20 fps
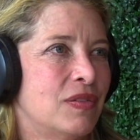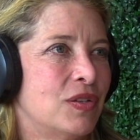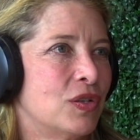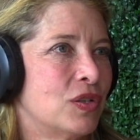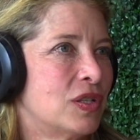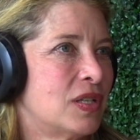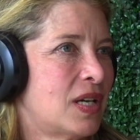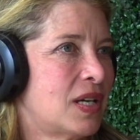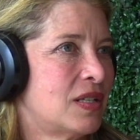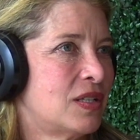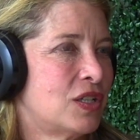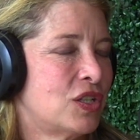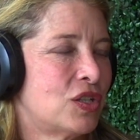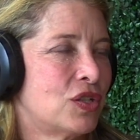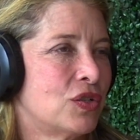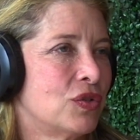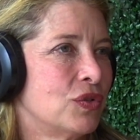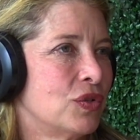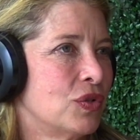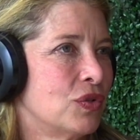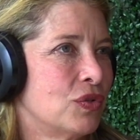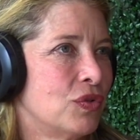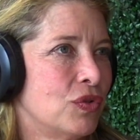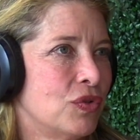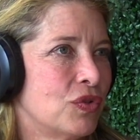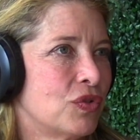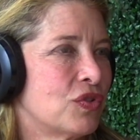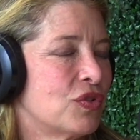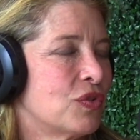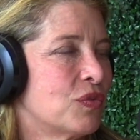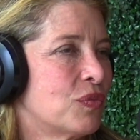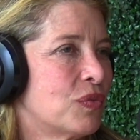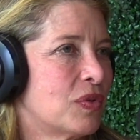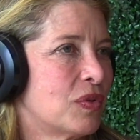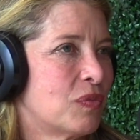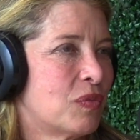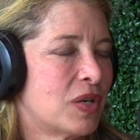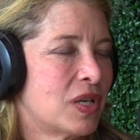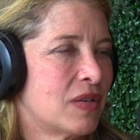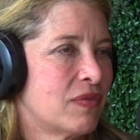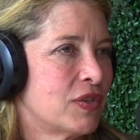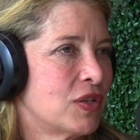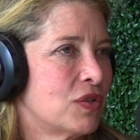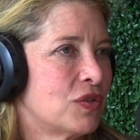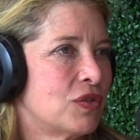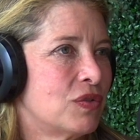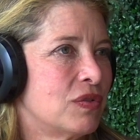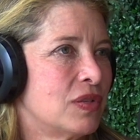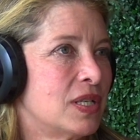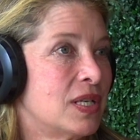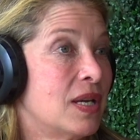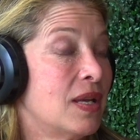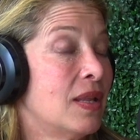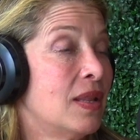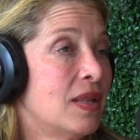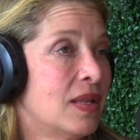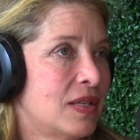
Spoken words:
if you're a dietitian or you're a nurse or whatever your degree,